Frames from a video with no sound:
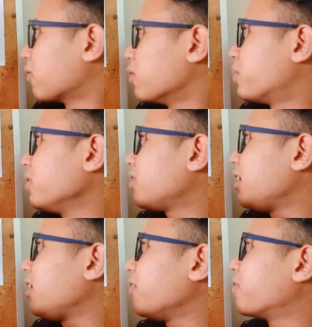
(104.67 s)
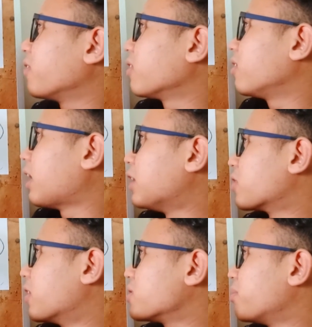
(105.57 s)
We put the
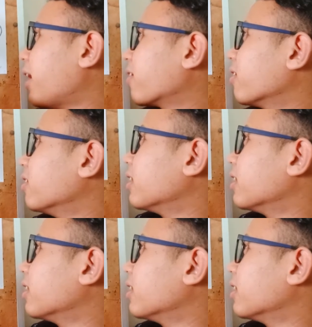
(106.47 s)
photoelectrons back on the